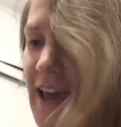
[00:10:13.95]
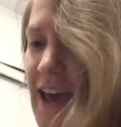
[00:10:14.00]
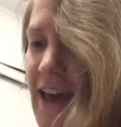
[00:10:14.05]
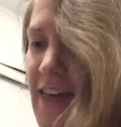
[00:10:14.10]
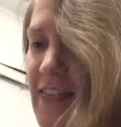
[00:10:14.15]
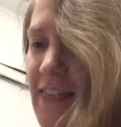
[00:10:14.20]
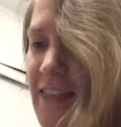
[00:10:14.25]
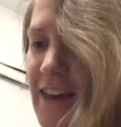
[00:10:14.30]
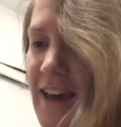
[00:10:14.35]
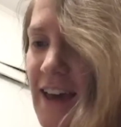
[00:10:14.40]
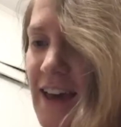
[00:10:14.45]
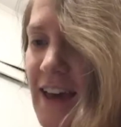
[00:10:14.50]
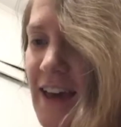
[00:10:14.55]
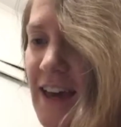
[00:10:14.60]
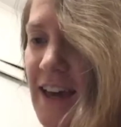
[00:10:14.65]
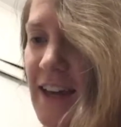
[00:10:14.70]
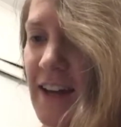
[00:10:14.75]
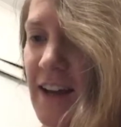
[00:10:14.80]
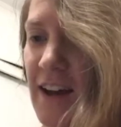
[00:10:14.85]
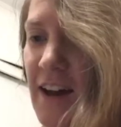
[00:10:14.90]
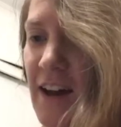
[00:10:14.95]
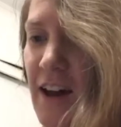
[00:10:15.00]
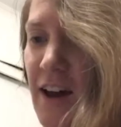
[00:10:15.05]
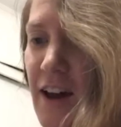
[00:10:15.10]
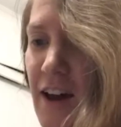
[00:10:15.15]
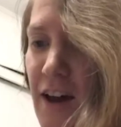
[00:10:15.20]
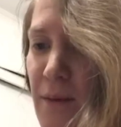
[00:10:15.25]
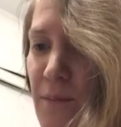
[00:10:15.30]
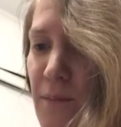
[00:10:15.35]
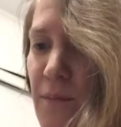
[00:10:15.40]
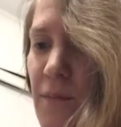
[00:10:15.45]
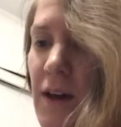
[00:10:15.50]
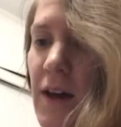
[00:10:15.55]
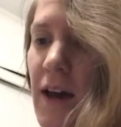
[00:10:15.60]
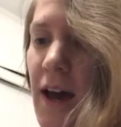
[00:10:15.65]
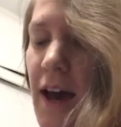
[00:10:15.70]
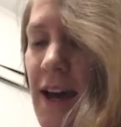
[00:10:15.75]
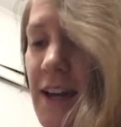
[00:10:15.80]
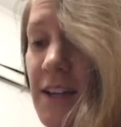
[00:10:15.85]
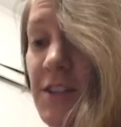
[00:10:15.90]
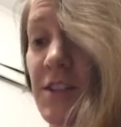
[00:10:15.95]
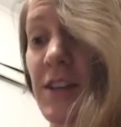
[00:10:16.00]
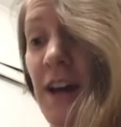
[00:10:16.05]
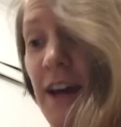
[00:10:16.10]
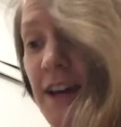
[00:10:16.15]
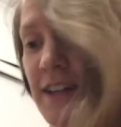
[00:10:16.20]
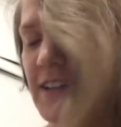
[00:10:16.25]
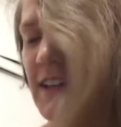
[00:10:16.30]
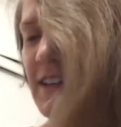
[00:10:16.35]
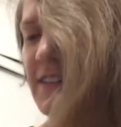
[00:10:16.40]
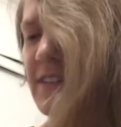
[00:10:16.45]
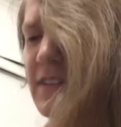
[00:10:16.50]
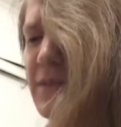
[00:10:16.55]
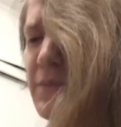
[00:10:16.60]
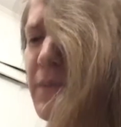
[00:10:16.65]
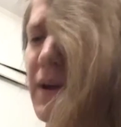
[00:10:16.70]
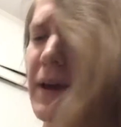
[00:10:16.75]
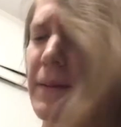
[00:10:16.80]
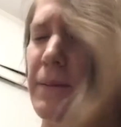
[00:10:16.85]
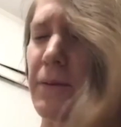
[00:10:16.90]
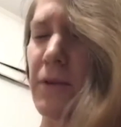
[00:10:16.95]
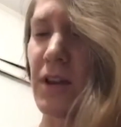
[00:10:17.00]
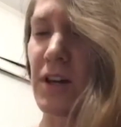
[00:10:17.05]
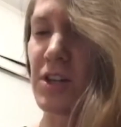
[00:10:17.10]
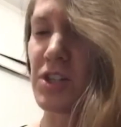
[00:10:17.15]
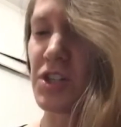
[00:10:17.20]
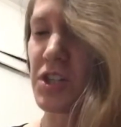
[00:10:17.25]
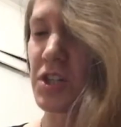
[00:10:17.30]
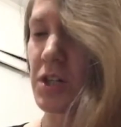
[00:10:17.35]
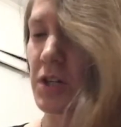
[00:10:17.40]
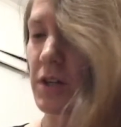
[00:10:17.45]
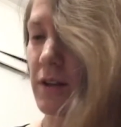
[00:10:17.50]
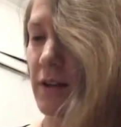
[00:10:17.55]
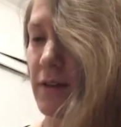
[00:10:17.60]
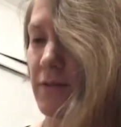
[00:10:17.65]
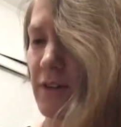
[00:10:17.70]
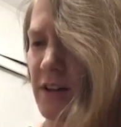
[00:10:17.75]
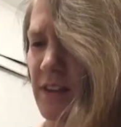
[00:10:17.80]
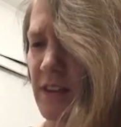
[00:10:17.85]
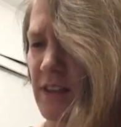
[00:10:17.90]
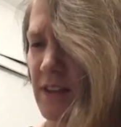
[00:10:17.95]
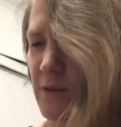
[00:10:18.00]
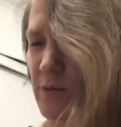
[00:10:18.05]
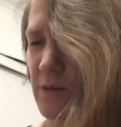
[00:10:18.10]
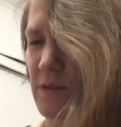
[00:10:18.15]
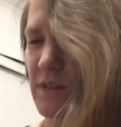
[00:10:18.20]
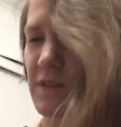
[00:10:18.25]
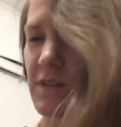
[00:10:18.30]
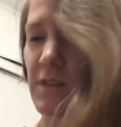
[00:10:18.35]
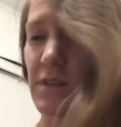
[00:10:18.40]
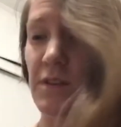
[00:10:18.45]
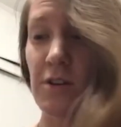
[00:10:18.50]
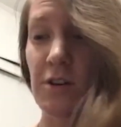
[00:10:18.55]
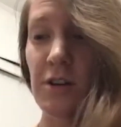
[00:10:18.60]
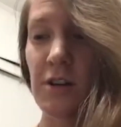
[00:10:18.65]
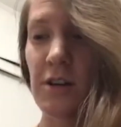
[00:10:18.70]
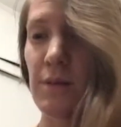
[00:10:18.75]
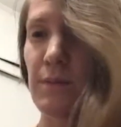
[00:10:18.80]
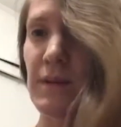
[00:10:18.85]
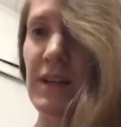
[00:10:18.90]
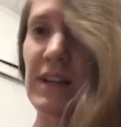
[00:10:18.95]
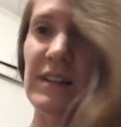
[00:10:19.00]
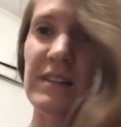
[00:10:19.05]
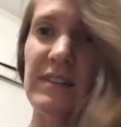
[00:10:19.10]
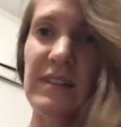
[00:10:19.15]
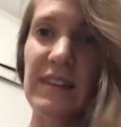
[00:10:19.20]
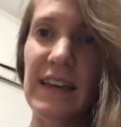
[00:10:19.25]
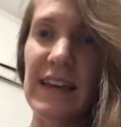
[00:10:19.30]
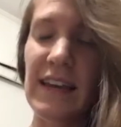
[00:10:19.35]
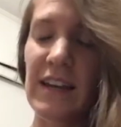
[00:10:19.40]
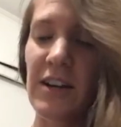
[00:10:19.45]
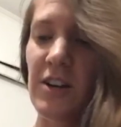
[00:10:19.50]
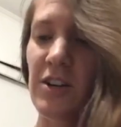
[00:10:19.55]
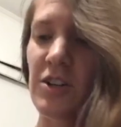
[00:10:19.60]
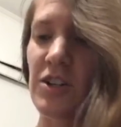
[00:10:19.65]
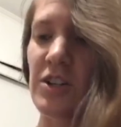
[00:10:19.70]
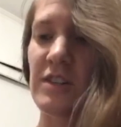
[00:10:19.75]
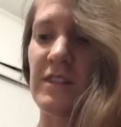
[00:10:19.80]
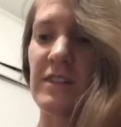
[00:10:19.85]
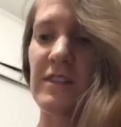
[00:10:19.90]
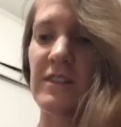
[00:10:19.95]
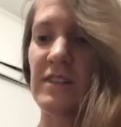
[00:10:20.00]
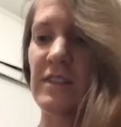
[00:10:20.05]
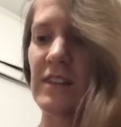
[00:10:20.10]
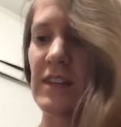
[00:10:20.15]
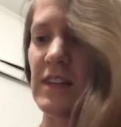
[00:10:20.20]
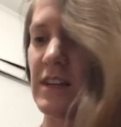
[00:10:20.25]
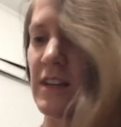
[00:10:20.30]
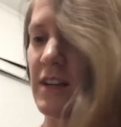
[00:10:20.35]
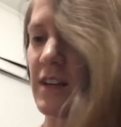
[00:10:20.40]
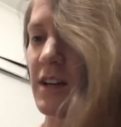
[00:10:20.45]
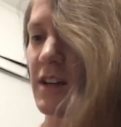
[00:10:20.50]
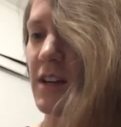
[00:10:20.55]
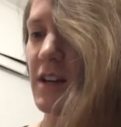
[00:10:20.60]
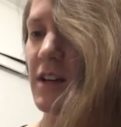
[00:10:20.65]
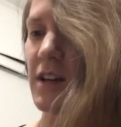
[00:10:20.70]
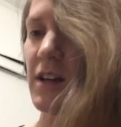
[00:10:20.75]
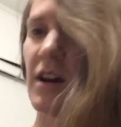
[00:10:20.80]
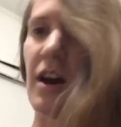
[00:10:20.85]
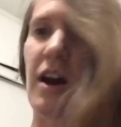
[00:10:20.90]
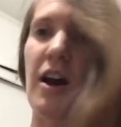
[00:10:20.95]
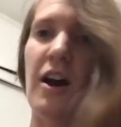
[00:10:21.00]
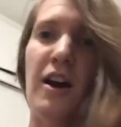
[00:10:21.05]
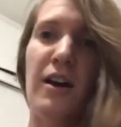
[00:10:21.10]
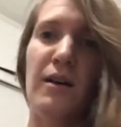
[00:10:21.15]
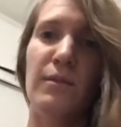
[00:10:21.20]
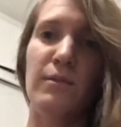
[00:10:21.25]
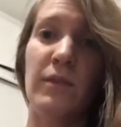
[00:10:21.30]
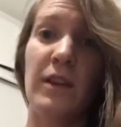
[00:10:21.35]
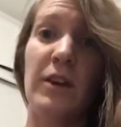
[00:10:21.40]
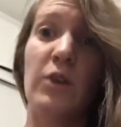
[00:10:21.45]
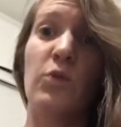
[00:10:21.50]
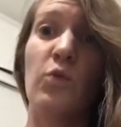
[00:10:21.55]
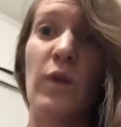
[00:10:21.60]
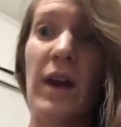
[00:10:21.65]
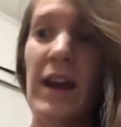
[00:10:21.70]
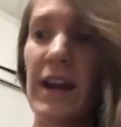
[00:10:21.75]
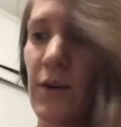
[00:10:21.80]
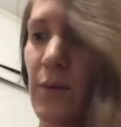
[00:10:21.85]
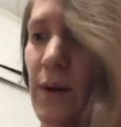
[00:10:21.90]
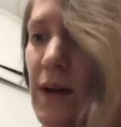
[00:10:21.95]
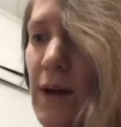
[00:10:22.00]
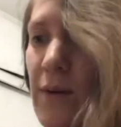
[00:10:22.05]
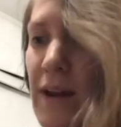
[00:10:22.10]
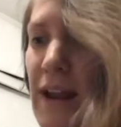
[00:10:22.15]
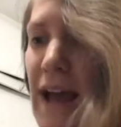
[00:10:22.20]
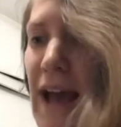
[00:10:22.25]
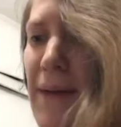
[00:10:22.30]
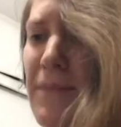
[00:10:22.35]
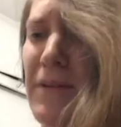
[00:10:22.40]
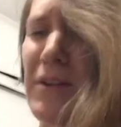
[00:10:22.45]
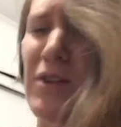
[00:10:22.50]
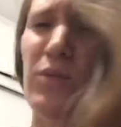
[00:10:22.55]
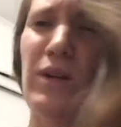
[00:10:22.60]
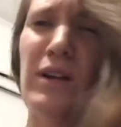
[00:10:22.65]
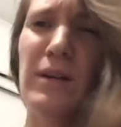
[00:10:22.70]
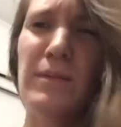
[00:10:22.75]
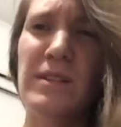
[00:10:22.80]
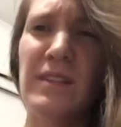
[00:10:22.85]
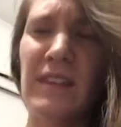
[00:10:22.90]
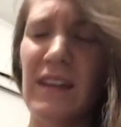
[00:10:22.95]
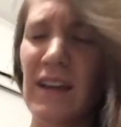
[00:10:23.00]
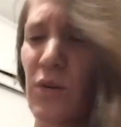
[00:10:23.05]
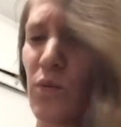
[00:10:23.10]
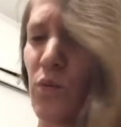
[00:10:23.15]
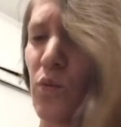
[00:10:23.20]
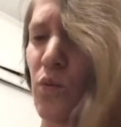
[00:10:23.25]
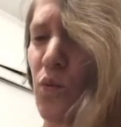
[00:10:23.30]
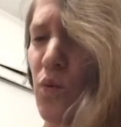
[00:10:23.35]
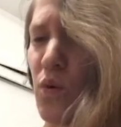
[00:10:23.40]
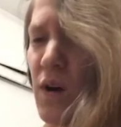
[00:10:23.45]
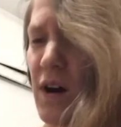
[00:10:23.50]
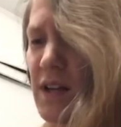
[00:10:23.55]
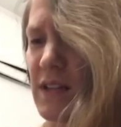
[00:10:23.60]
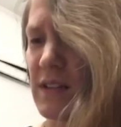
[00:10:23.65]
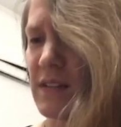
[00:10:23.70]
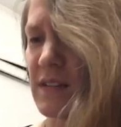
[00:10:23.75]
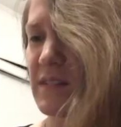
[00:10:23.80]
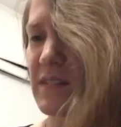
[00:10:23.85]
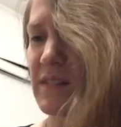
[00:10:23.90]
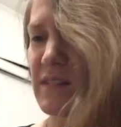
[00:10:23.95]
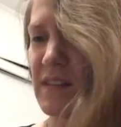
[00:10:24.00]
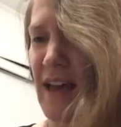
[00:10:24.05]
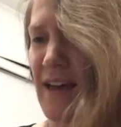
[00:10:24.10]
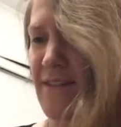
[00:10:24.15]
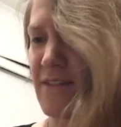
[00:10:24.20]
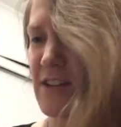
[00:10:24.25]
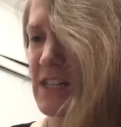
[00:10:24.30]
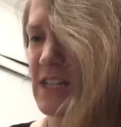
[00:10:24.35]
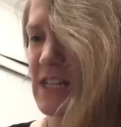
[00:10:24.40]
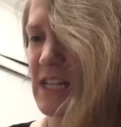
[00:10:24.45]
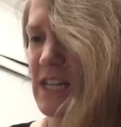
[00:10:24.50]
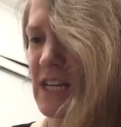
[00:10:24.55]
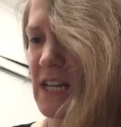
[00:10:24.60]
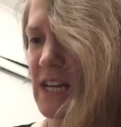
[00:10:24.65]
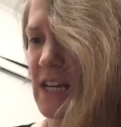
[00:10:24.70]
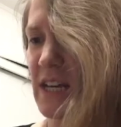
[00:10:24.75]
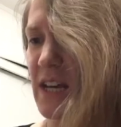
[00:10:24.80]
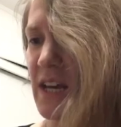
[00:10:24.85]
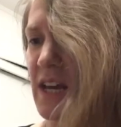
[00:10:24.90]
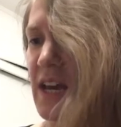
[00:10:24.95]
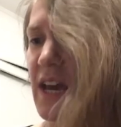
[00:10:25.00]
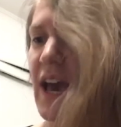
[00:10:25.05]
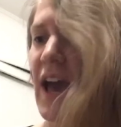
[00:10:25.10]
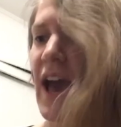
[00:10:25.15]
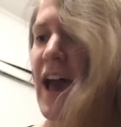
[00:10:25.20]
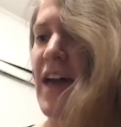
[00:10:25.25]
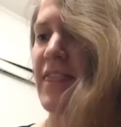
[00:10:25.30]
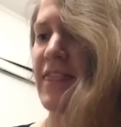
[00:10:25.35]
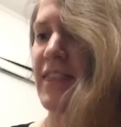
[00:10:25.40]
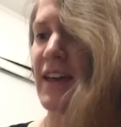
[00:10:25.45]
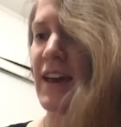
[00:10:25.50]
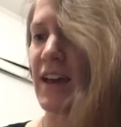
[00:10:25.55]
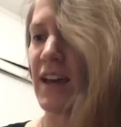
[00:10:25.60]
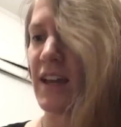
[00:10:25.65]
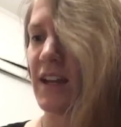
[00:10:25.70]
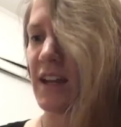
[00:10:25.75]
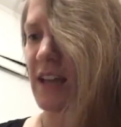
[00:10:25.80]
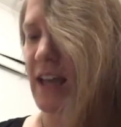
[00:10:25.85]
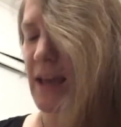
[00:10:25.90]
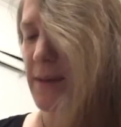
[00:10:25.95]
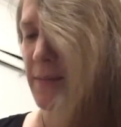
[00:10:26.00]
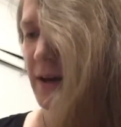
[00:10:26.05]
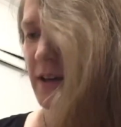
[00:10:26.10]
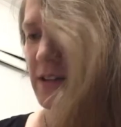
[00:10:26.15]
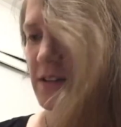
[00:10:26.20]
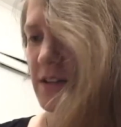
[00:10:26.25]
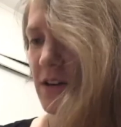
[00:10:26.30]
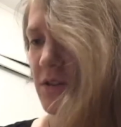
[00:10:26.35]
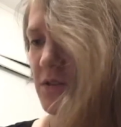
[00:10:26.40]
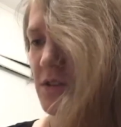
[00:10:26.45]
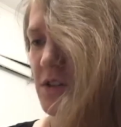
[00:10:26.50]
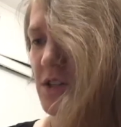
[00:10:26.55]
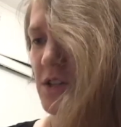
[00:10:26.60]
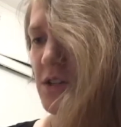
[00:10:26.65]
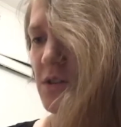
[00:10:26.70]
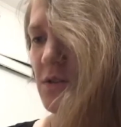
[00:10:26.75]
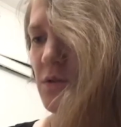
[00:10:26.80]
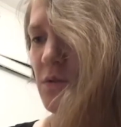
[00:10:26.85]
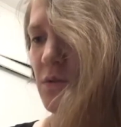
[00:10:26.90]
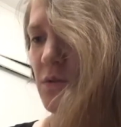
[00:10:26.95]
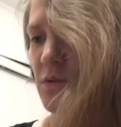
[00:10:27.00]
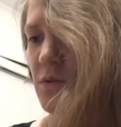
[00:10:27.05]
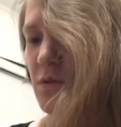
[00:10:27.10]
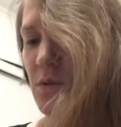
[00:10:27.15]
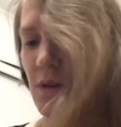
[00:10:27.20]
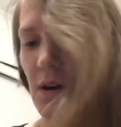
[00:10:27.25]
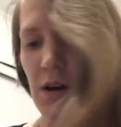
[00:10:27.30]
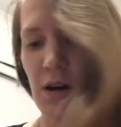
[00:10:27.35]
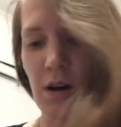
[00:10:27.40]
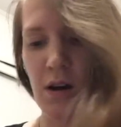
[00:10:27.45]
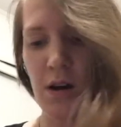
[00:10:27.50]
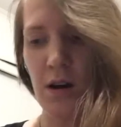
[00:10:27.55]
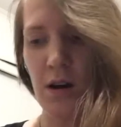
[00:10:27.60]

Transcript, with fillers: and then um, I, I tested my blood sugar level, I think it was thirty minutes later, just to see, um, like, right away what happened. It went up to like one seventy, and then it came back down to, uh,